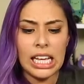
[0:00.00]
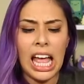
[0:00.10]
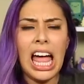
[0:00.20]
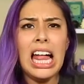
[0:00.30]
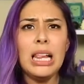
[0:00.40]

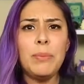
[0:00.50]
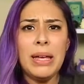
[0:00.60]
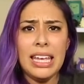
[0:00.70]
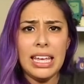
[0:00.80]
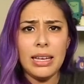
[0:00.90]
Help
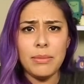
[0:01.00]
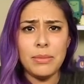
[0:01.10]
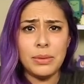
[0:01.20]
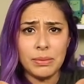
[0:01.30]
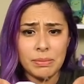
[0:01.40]

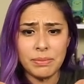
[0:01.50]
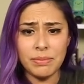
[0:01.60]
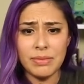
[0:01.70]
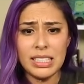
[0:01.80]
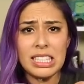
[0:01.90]
him.
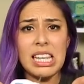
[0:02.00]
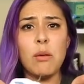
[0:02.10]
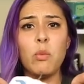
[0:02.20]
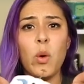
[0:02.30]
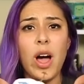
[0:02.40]

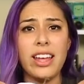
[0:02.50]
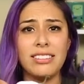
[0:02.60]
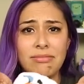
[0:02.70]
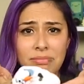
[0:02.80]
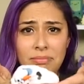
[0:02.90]

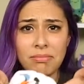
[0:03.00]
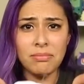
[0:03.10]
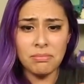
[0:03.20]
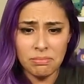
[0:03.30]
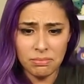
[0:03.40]
Someone
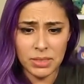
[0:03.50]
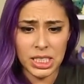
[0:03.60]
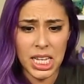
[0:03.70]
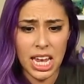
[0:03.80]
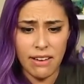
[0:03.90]

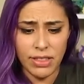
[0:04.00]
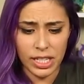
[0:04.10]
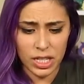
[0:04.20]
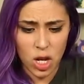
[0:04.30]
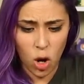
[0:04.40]
save
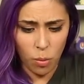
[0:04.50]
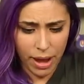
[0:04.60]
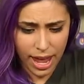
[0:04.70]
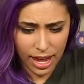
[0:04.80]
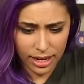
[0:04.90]
the
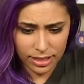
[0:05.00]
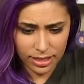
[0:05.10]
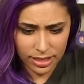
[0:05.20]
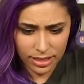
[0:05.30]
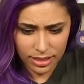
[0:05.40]
snowman.
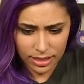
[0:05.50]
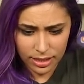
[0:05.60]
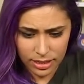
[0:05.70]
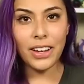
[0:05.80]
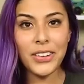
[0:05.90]

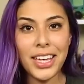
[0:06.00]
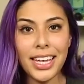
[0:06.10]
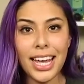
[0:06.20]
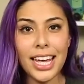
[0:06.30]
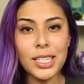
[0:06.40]

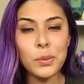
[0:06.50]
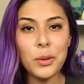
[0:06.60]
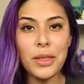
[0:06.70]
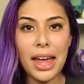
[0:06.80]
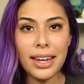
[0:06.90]
Okay guys,
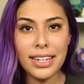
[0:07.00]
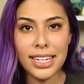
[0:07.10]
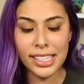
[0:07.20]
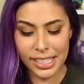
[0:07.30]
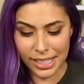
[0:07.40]
well that
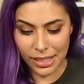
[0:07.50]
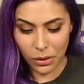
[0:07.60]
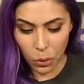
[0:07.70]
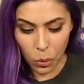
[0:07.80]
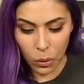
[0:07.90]
is
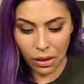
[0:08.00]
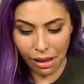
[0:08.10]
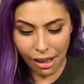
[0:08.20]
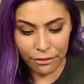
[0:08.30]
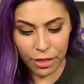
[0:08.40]

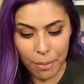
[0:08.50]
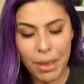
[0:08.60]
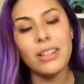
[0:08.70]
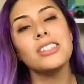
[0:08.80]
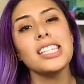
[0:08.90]
Olaf the
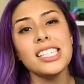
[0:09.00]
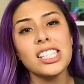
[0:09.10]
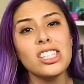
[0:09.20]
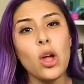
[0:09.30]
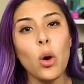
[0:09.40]
melting
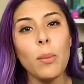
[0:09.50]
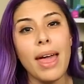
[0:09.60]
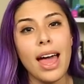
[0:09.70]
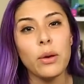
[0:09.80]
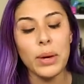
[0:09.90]

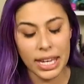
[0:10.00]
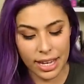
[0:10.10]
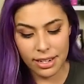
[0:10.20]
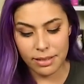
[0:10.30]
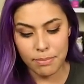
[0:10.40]
snowman. We
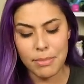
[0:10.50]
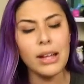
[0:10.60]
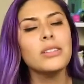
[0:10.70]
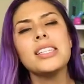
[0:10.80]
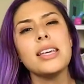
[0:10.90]
can
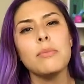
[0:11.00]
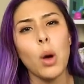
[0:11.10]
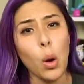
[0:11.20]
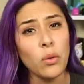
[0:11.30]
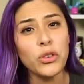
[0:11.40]
melt him
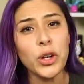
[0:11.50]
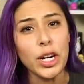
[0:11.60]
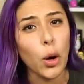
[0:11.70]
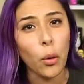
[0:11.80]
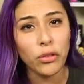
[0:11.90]
over
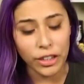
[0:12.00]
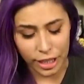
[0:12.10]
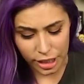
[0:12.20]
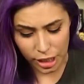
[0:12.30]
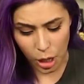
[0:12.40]
and
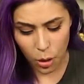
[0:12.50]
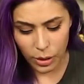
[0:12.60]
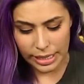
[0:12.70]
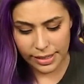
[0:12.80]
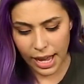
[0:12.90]
over,
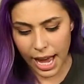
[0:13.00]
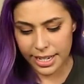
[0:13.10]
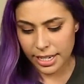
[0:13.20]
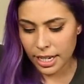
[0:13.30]
so he's not